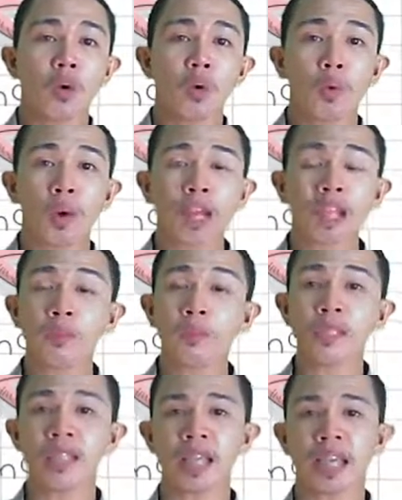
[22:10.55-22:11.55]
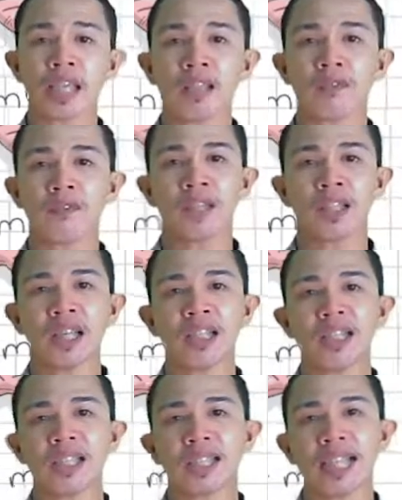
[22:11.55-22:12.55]
What percent of
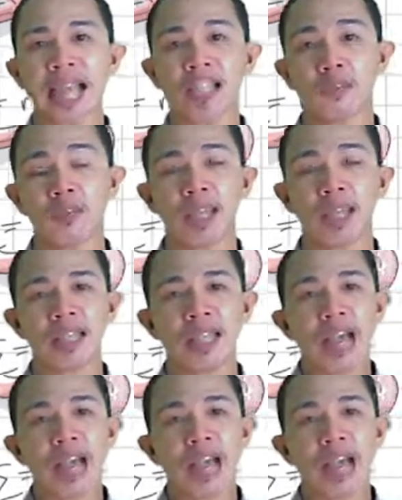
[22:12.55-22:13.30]
John's classmates